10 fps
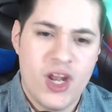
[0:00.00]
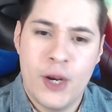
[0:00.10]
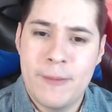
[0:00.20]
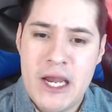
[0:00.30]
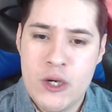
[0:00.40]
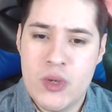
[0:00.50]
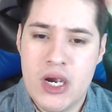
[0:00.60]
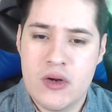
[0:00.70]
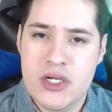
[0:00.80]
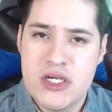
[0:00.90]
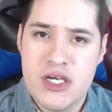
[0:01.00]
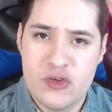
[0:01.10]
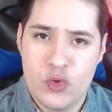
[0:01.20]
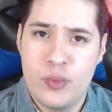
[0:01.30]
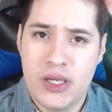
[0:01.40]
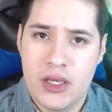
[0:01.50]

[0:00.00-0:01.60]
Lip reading: background is RWBY.